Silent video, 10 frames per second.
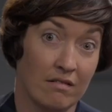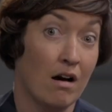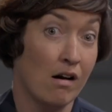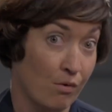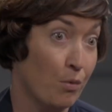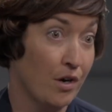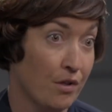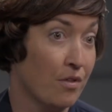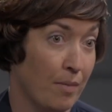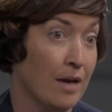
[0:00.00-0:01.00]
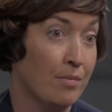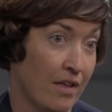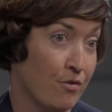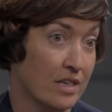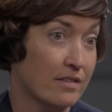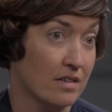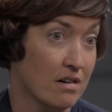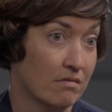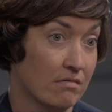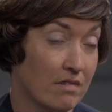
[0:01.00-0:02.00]
are worth the paper they're written
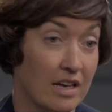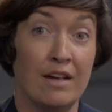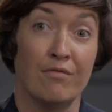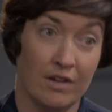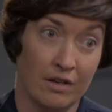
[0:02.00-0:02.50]
on if they're